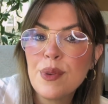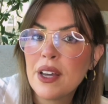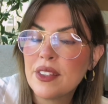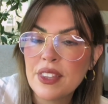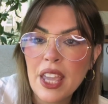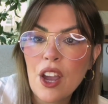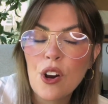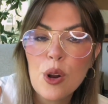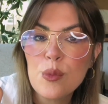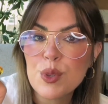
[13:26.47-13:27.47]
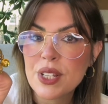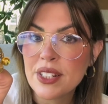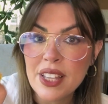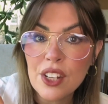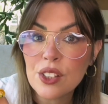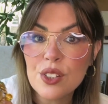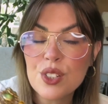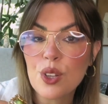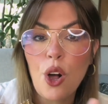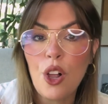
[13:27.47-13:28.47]
but they are almost identical
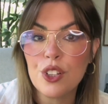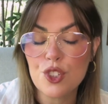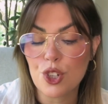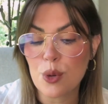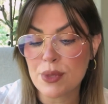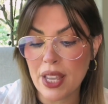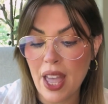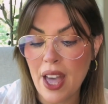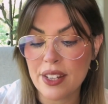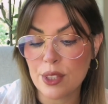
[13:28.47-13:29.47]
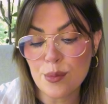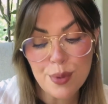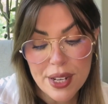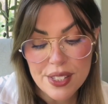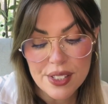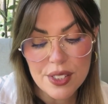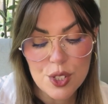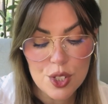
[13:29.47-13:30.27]
to all the charms I had in the bracelet.